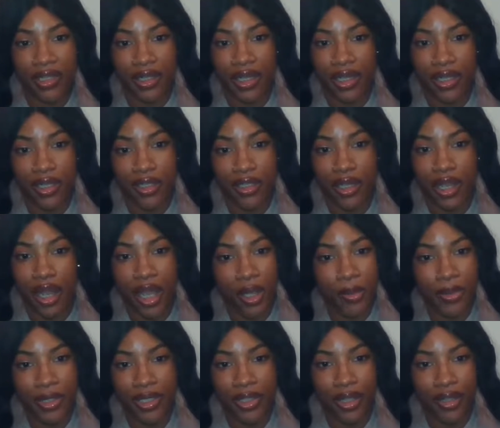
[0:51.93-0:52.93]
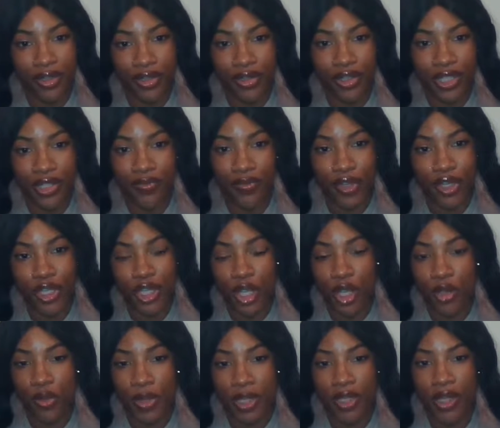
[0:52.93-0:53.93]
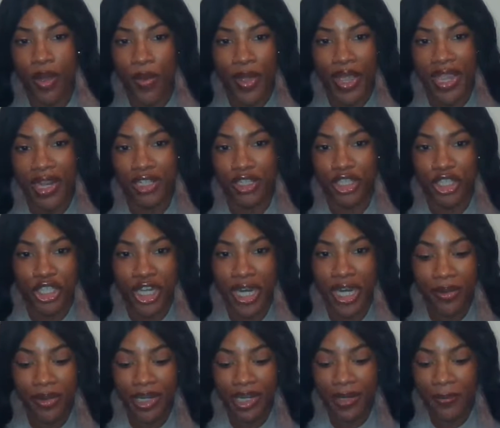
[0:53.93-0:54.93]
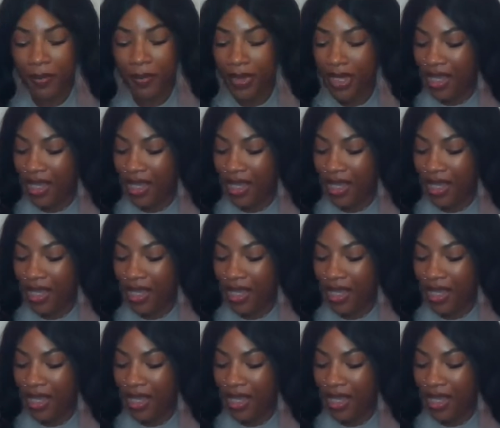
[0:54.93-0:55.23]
and comment under this video and go ahead and share it.